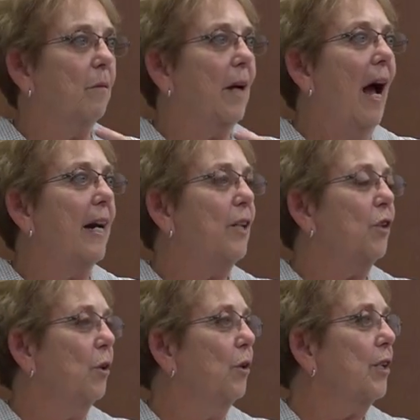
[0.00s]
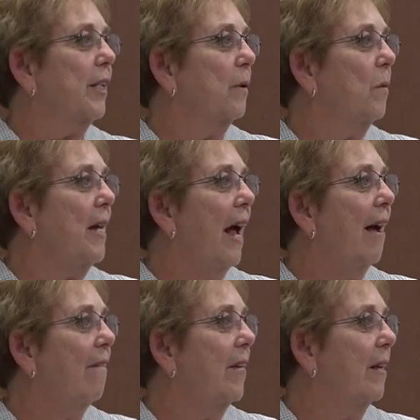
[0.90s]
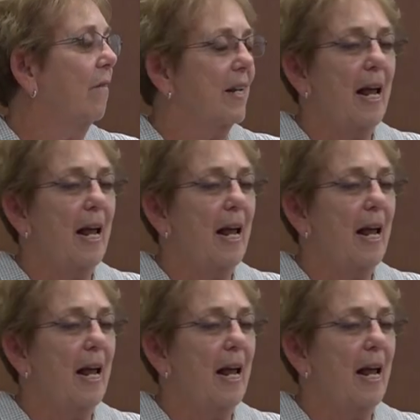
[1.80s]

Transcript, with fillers: guided tours that we have in the